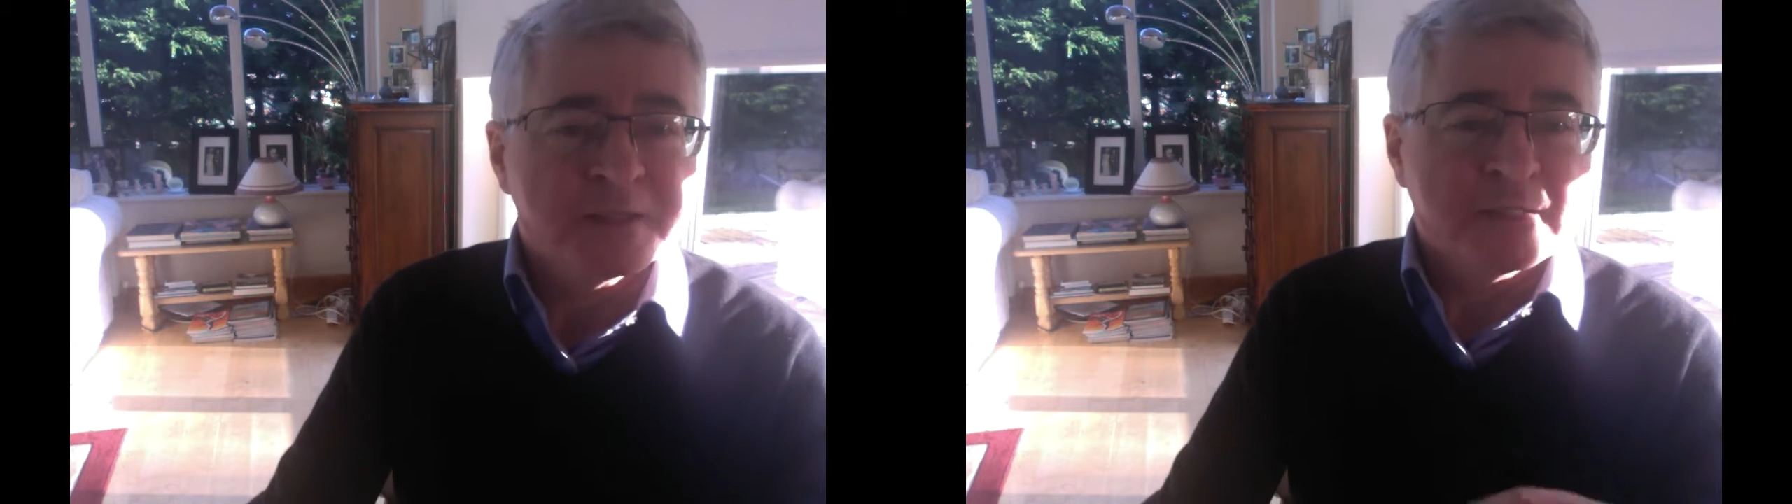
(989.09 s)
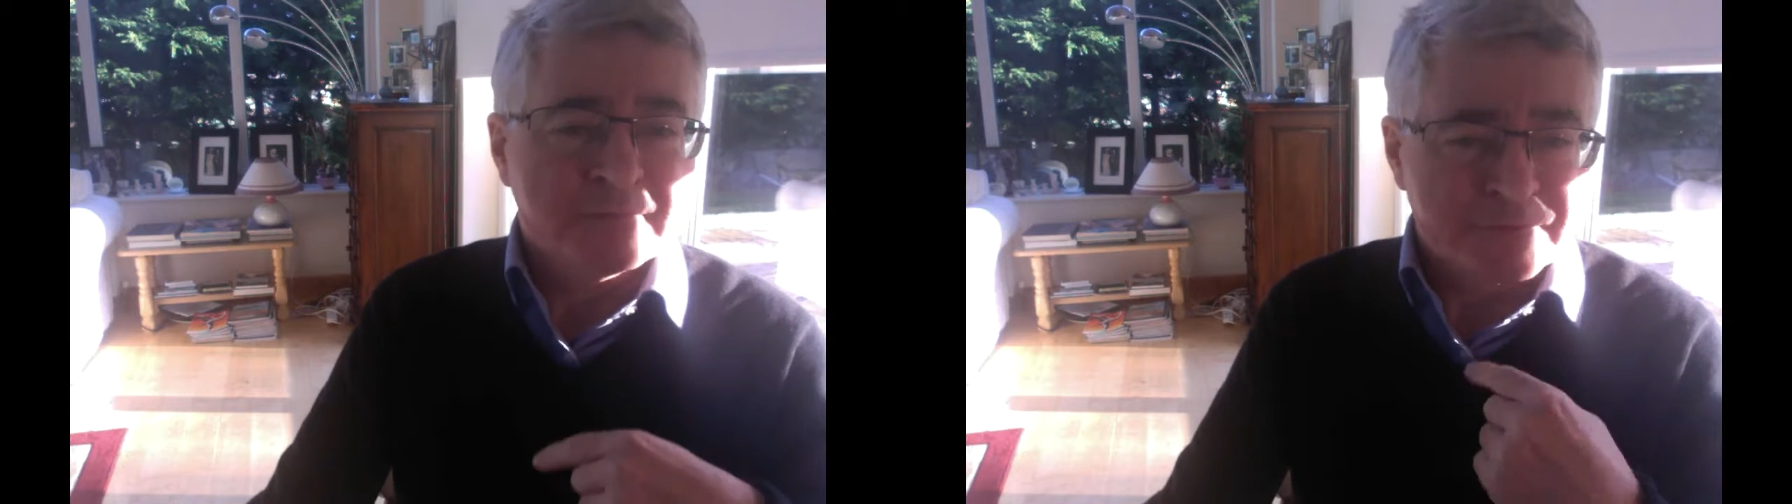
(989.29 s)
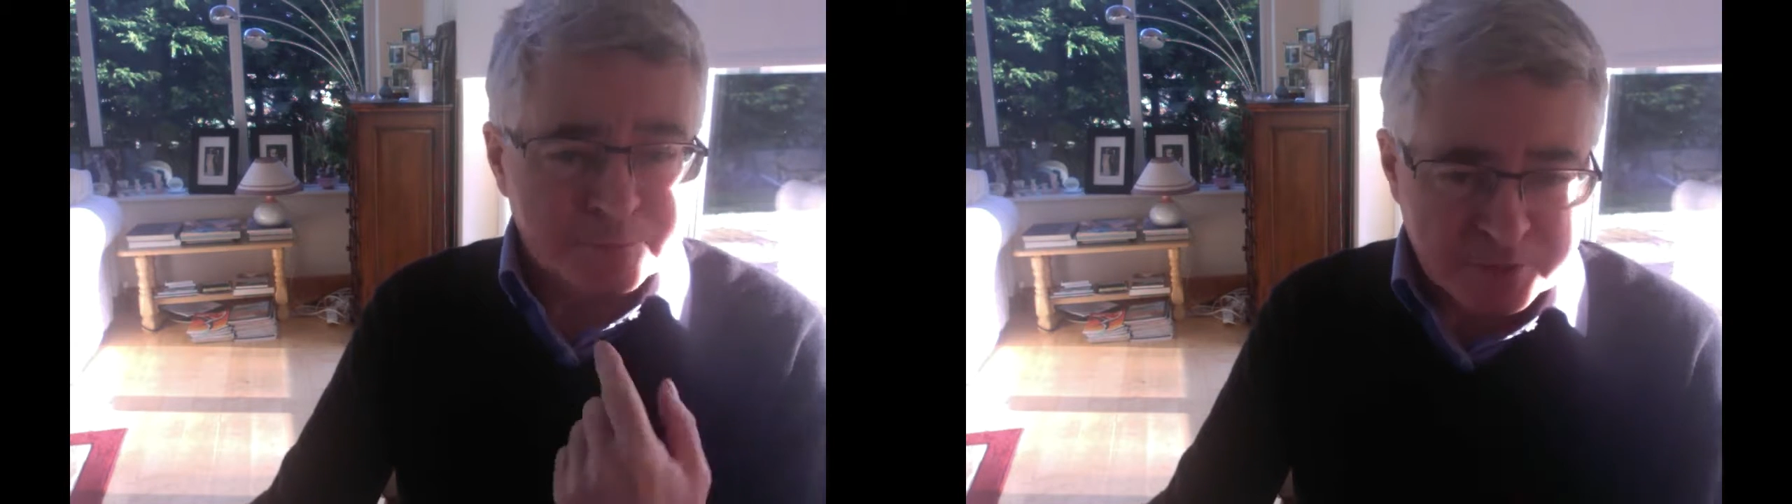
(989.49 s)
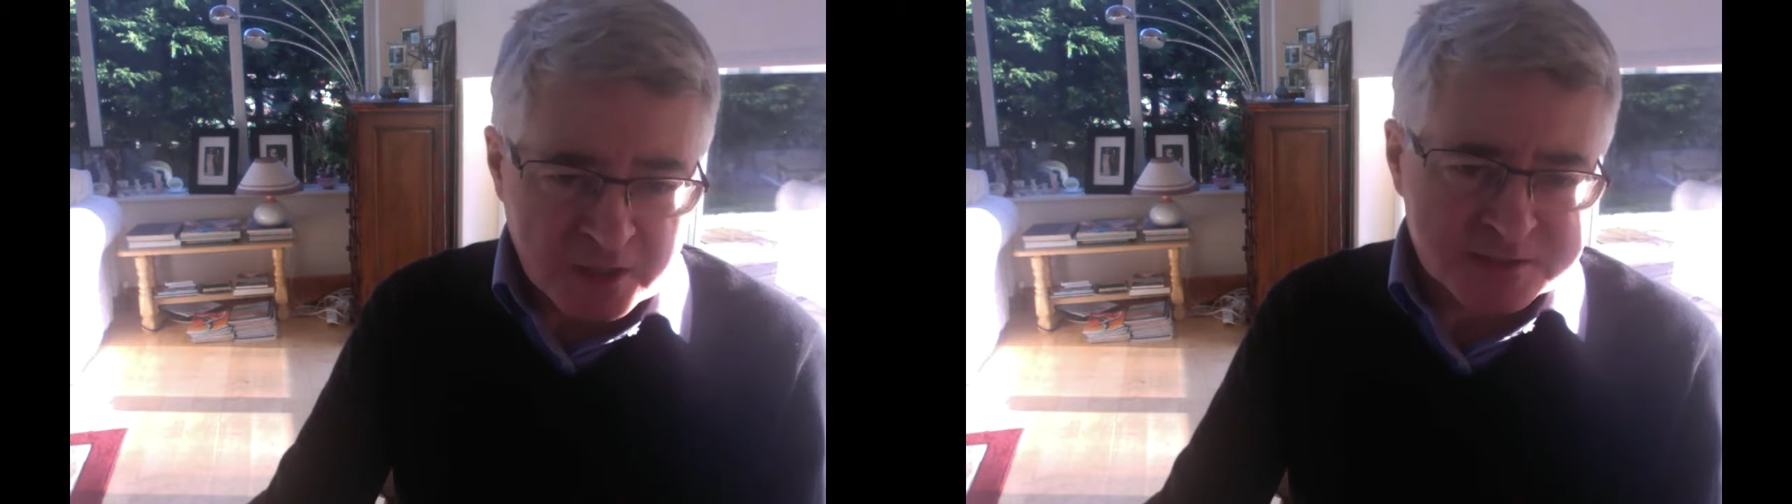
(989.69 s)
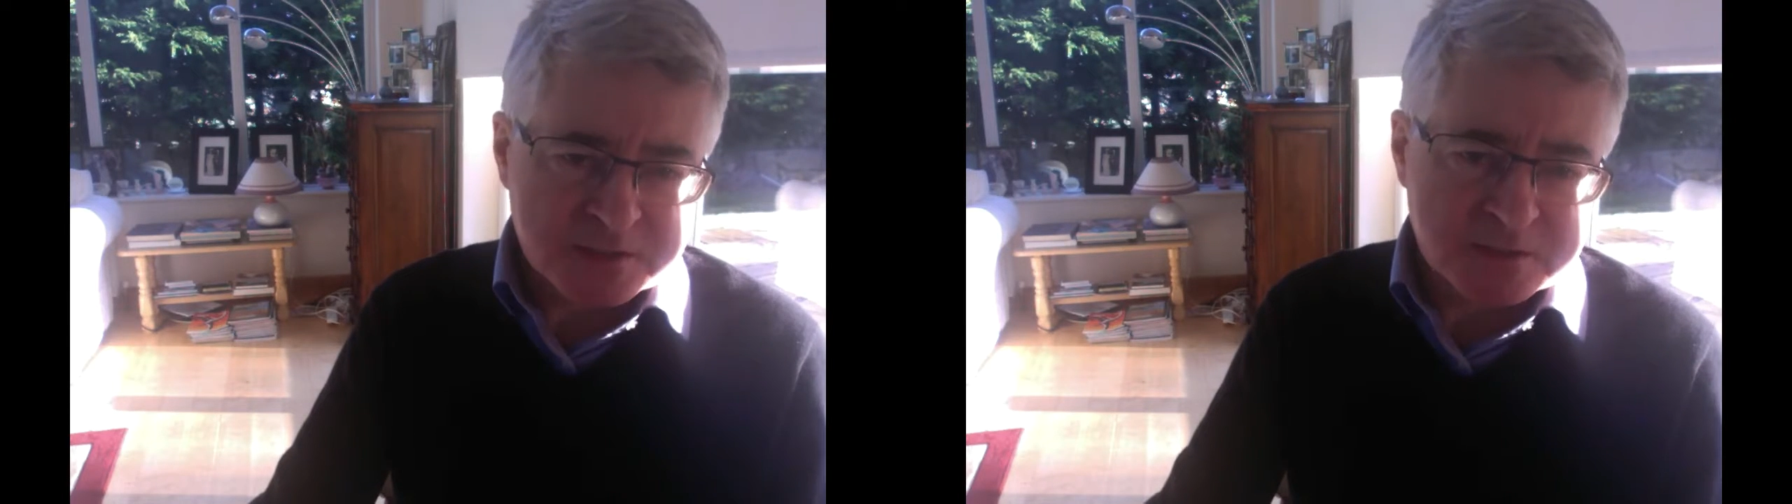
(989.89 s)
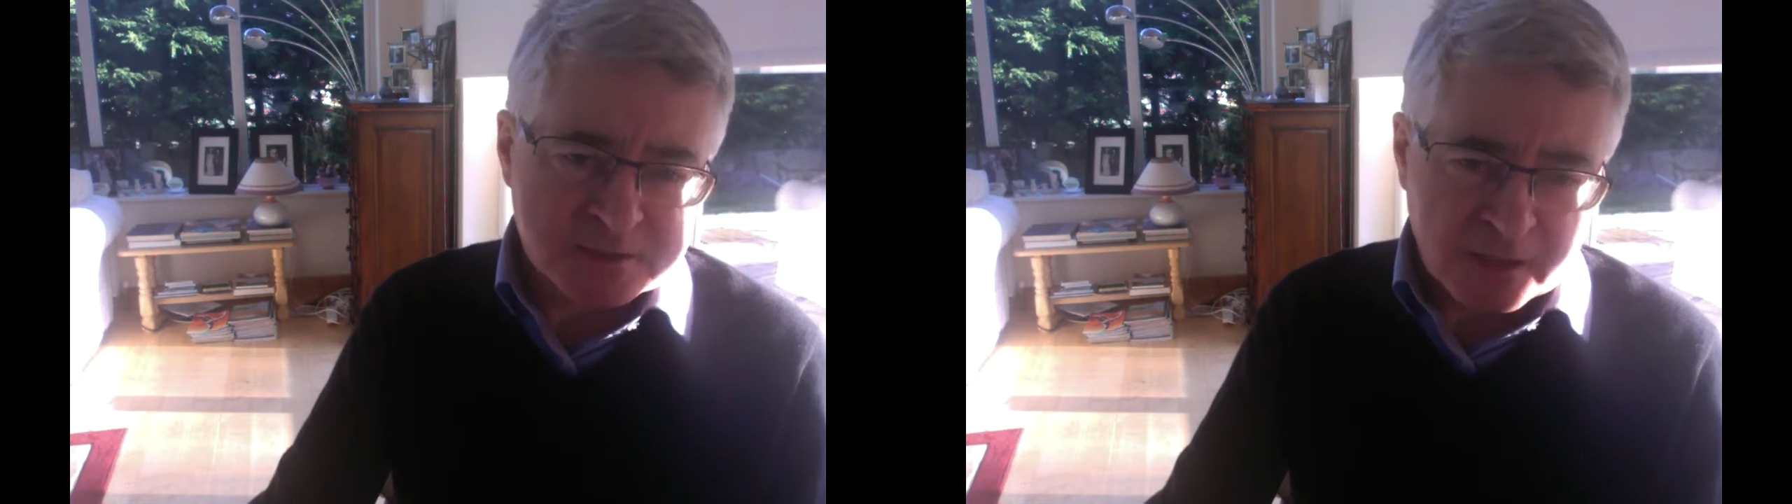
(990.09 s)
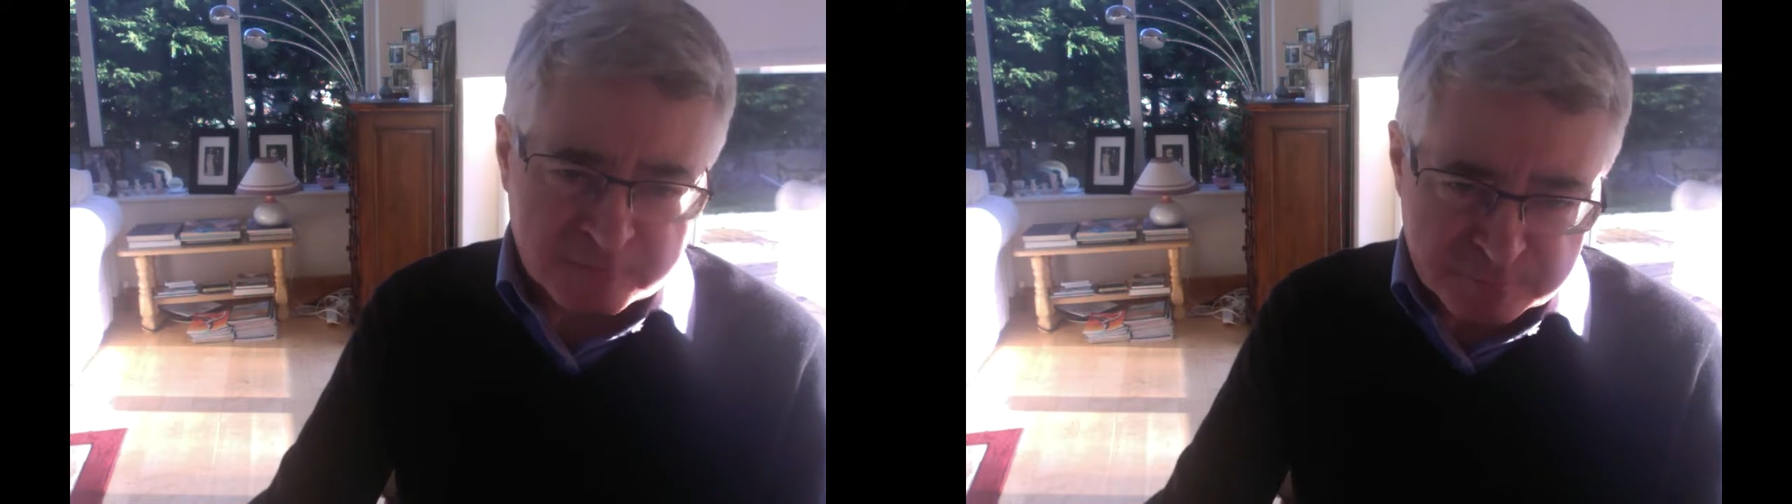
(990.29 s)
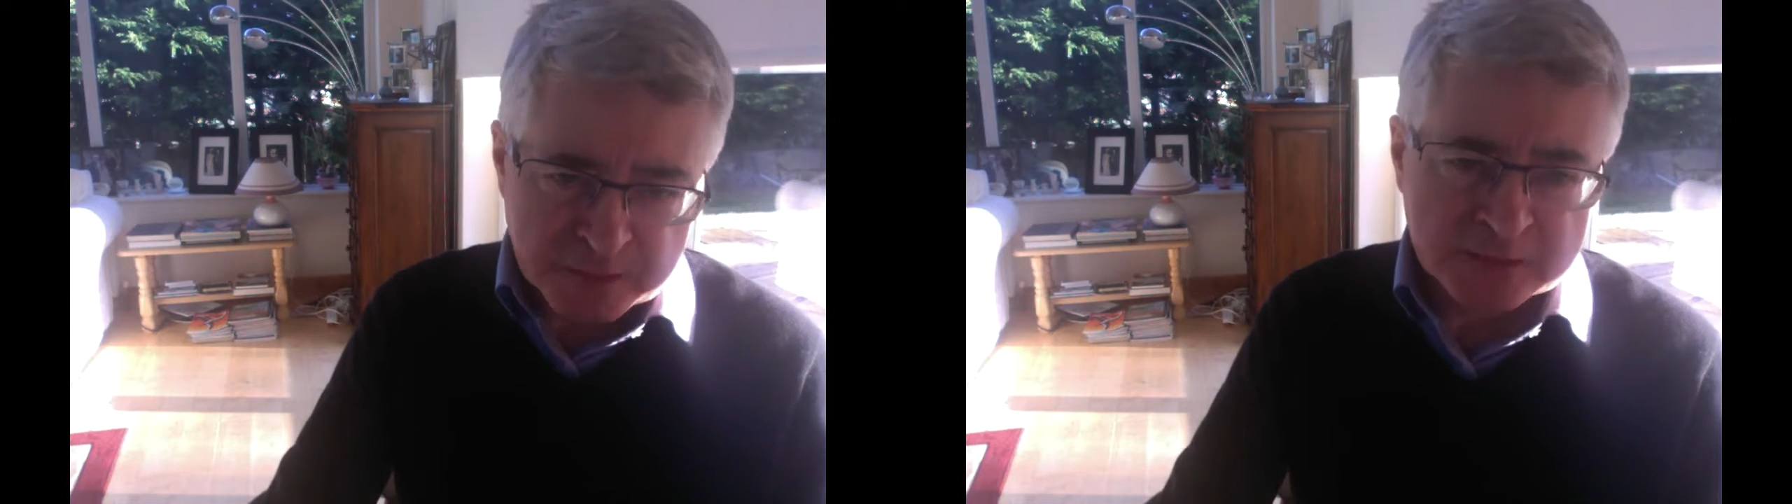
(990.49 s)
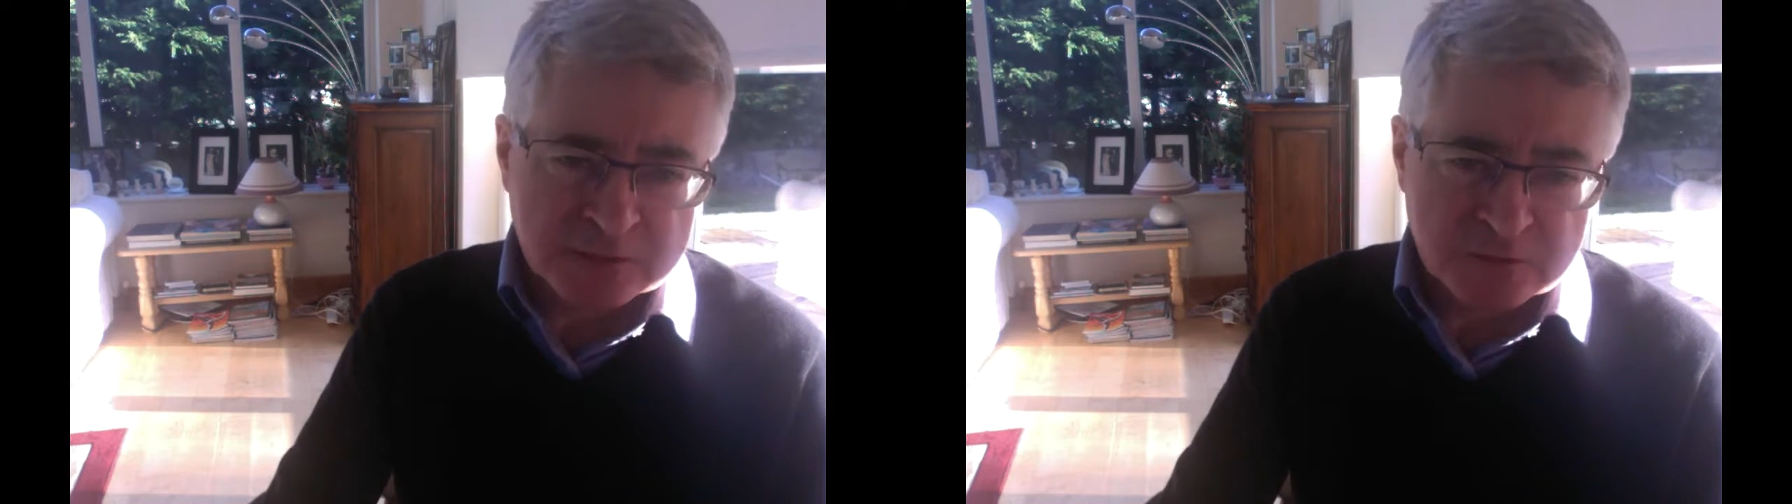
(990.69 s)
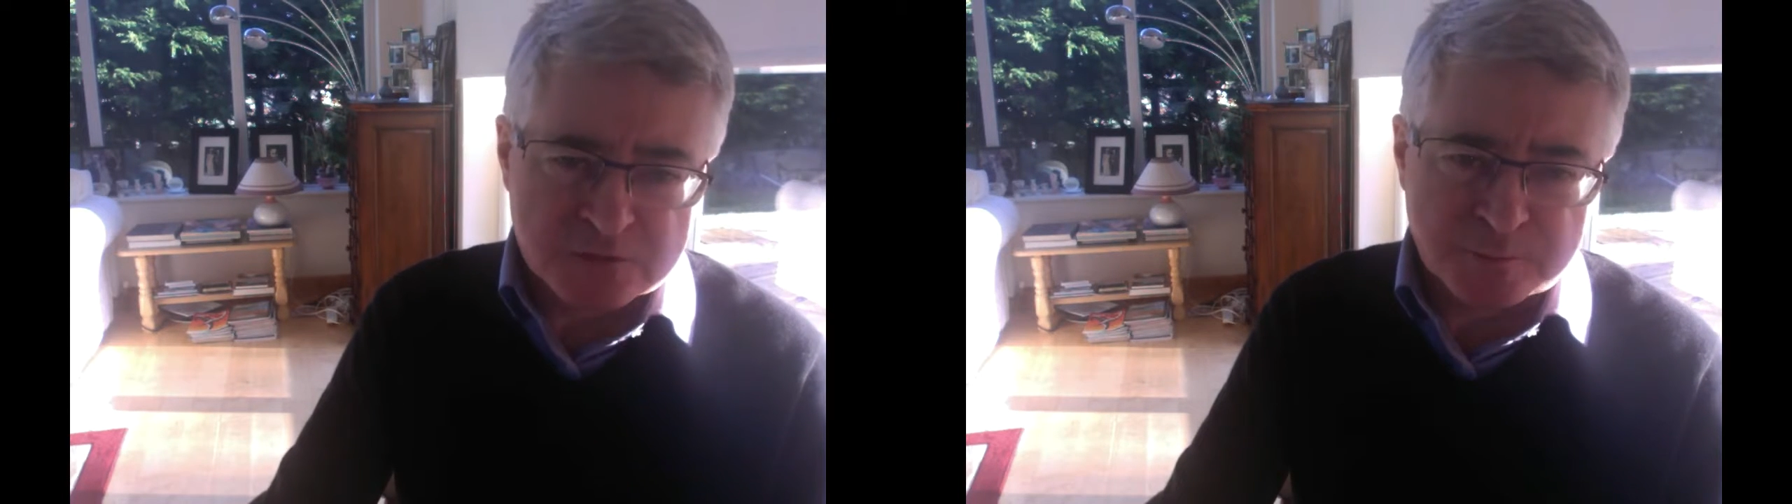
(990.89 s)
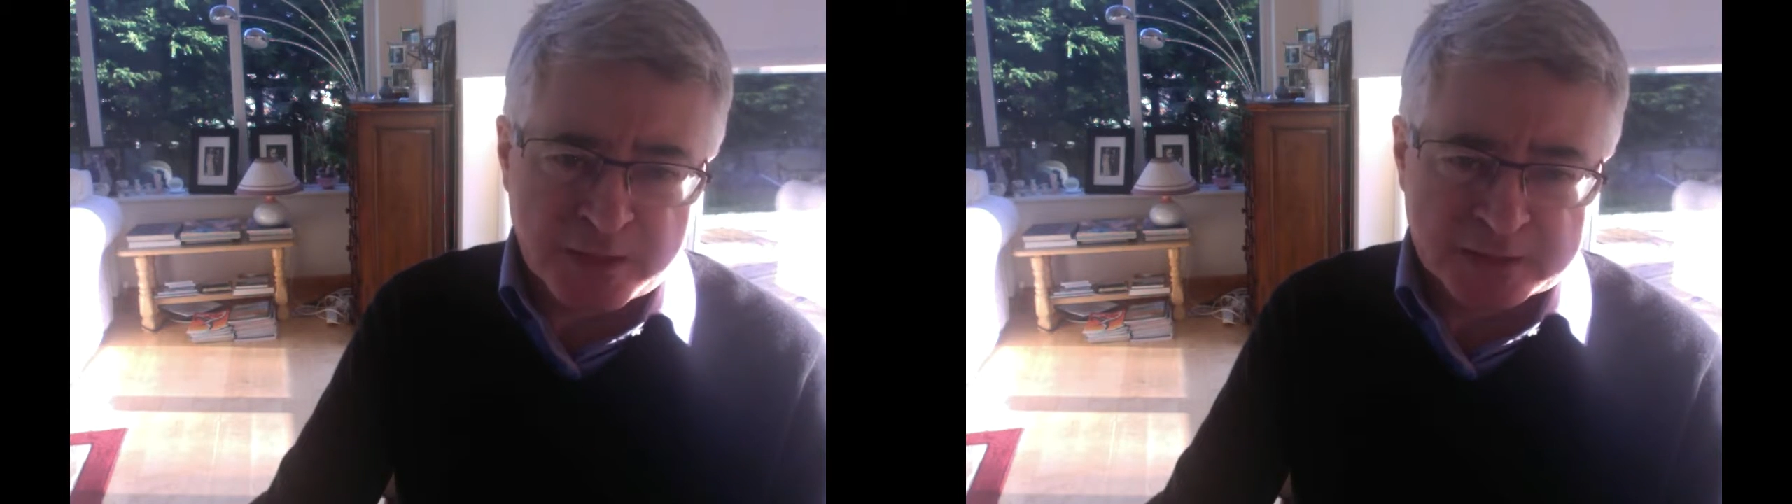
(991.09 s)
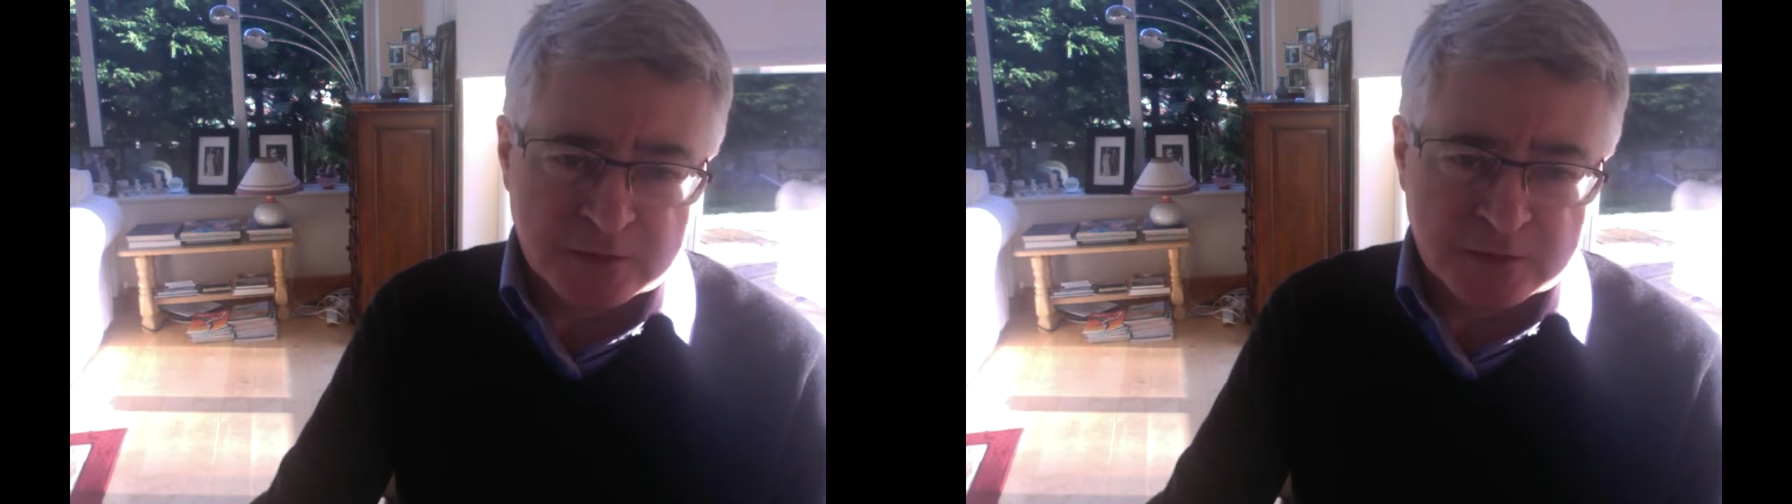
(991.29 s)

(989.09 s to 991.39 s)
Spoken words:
if the process of making those bad